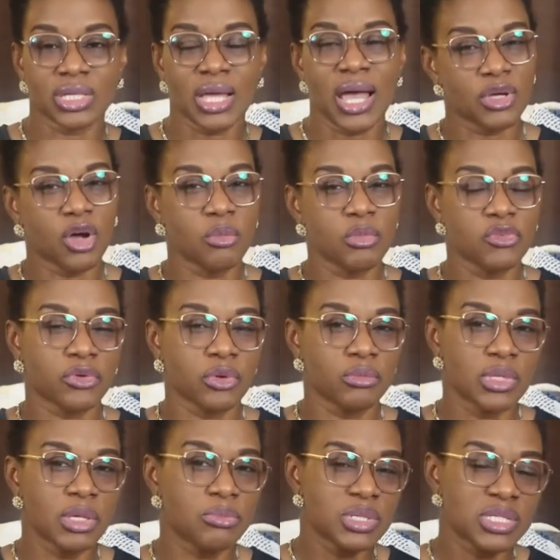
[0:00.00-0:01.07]
You're coming from
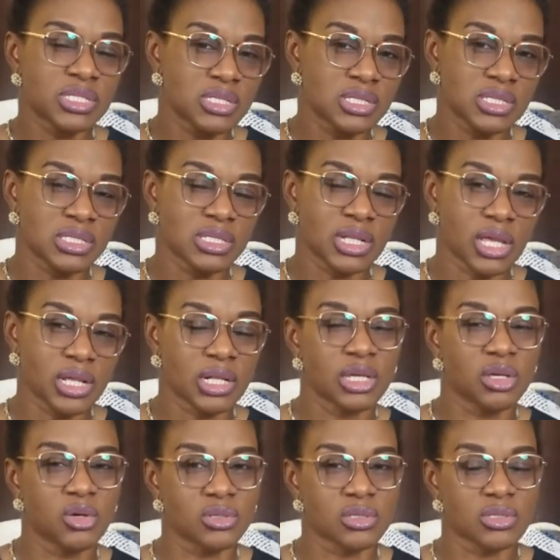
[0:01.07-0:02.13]
a busy city like Lagos.